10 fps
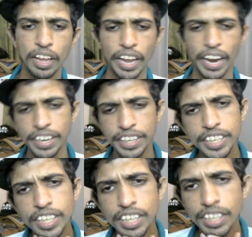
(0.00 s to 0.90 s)
And
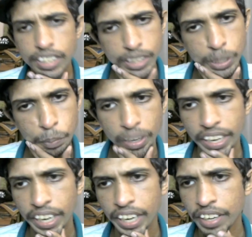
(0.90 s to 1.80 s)
here he
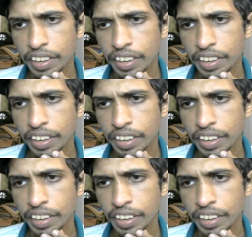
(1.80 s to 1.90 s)
played